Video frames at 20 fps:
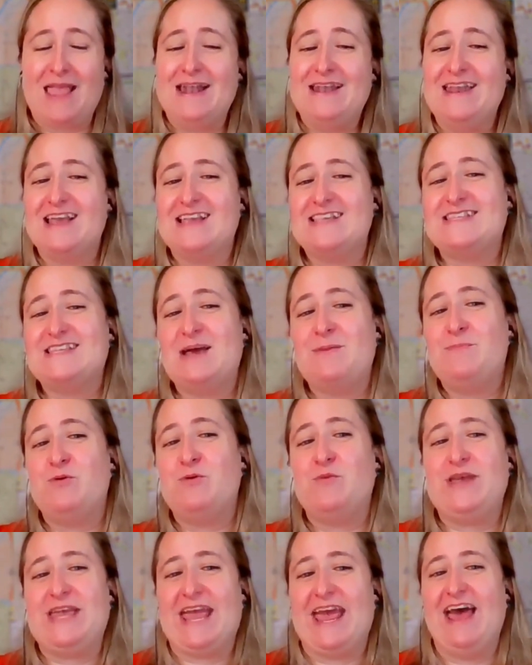Next up,
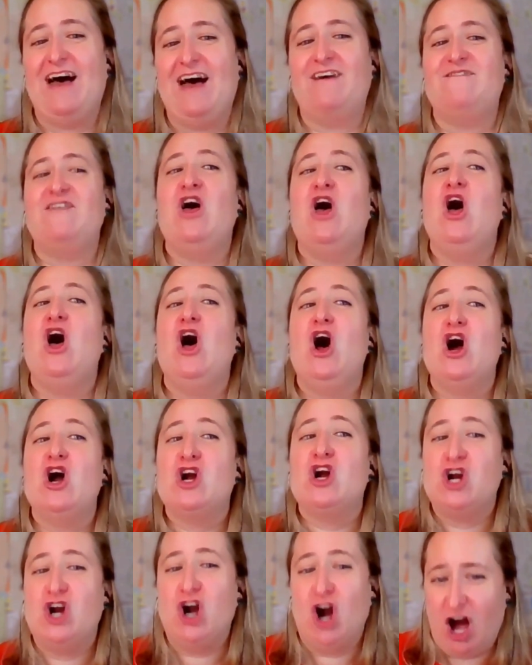we have
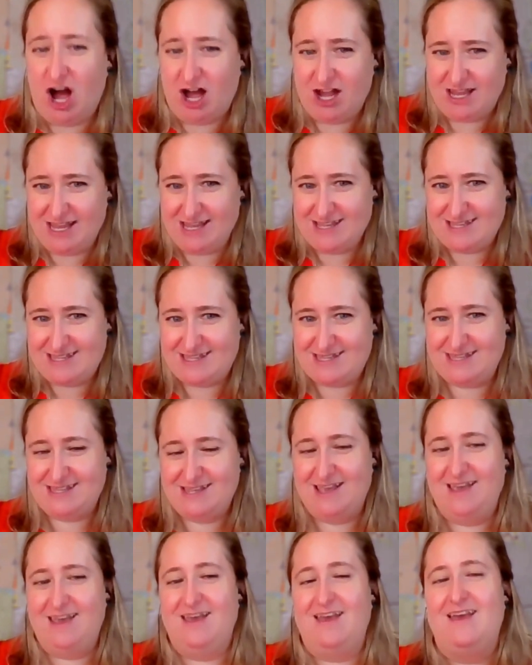caucus.
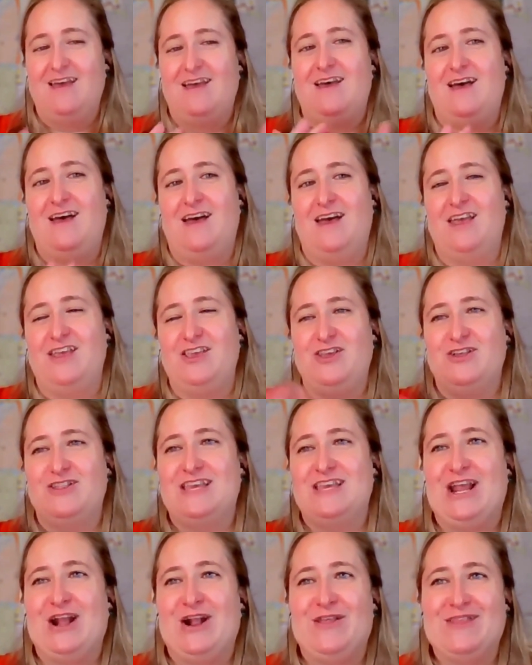You'll
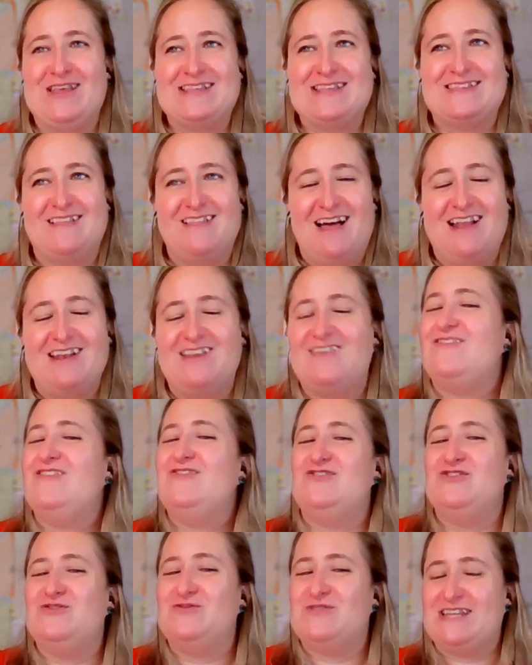hear this a lot if you
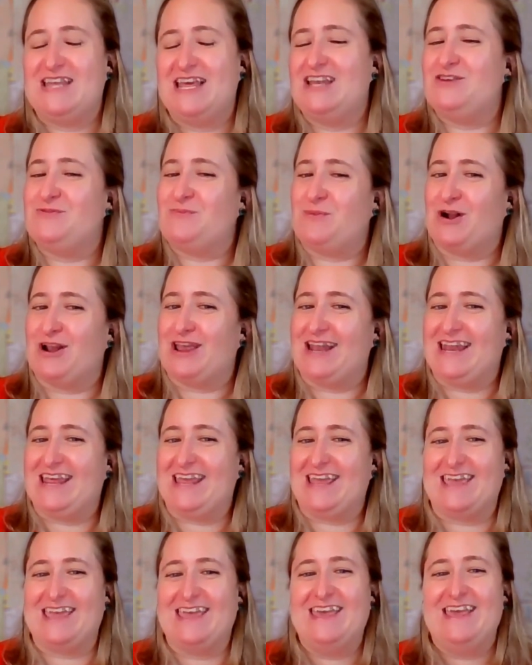do attend
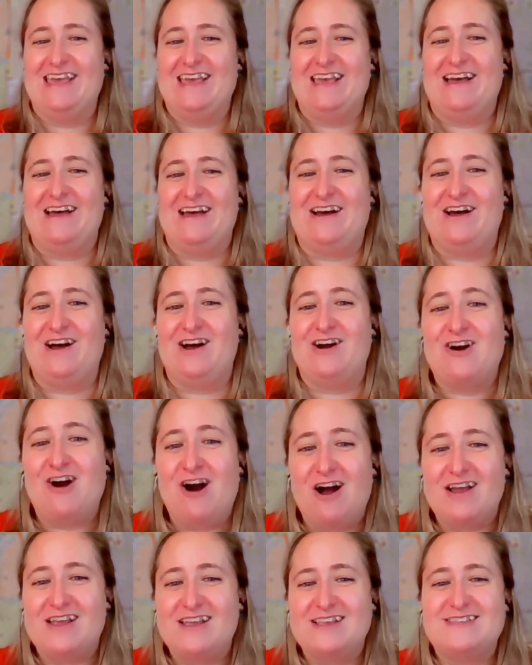bargaining. A
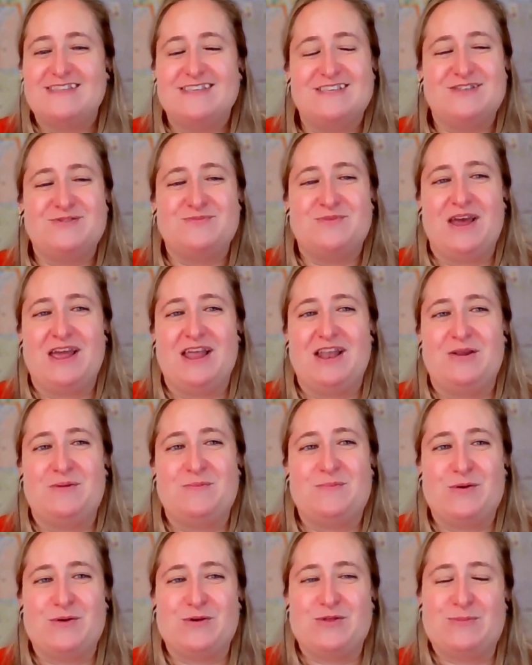caucus is when
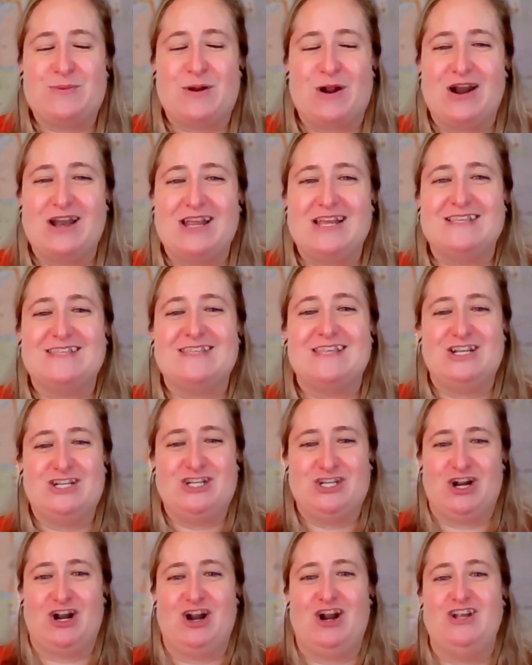both parties
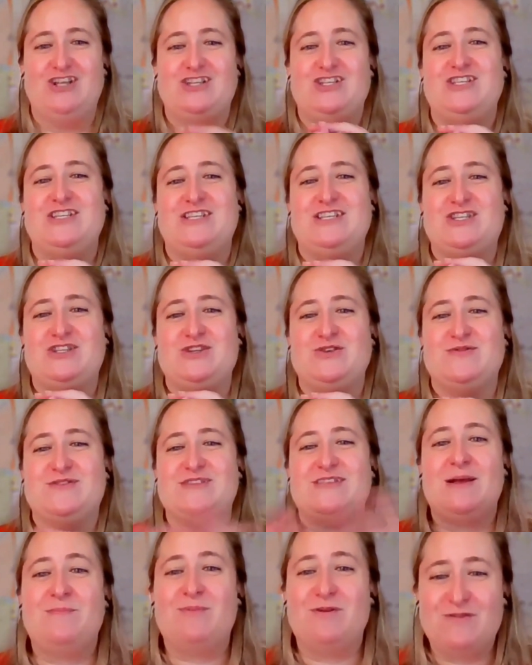adjourned into
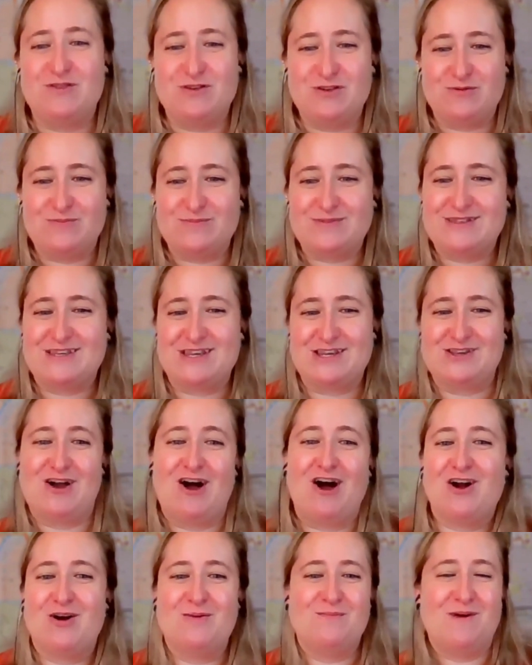separate rooms to
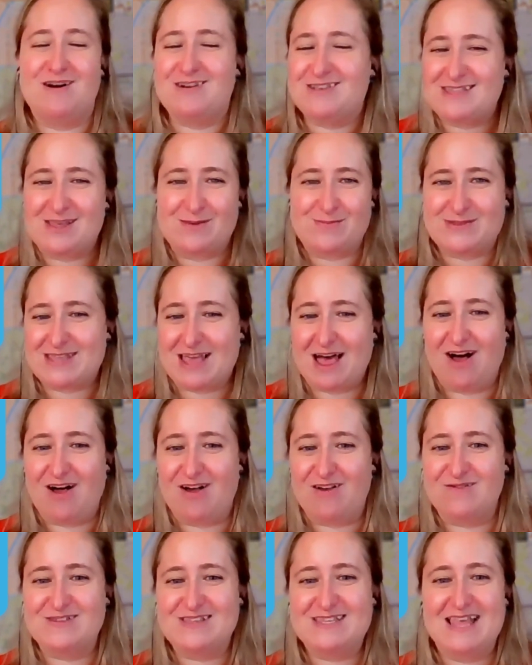talk amongst
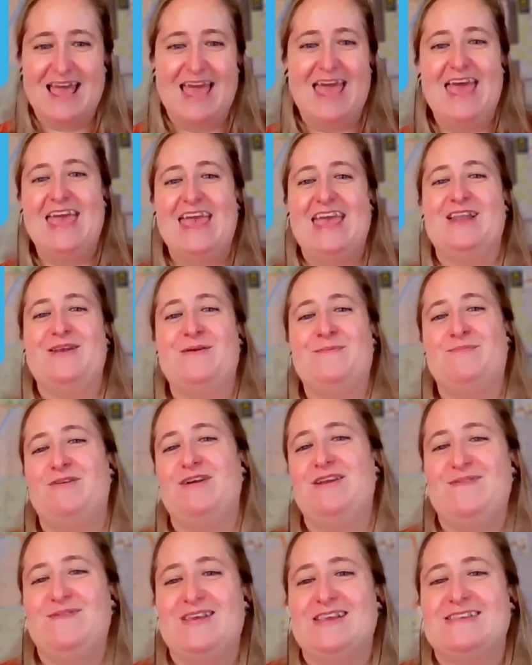themselves for
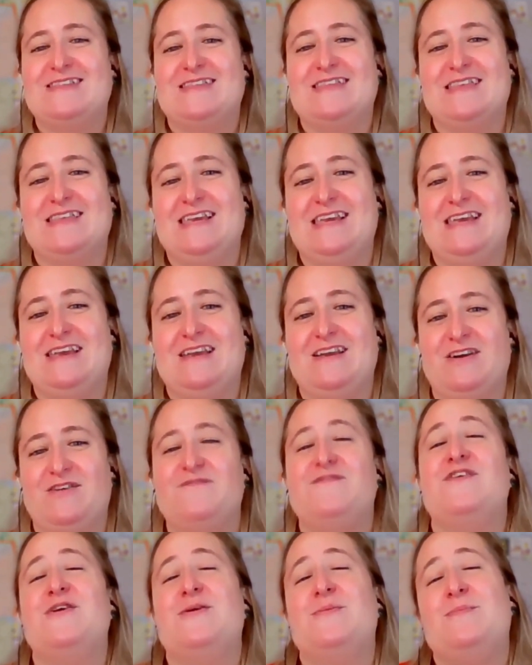
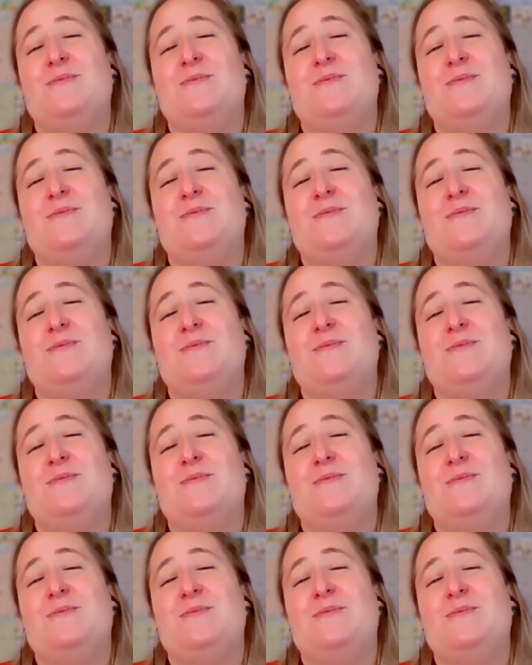a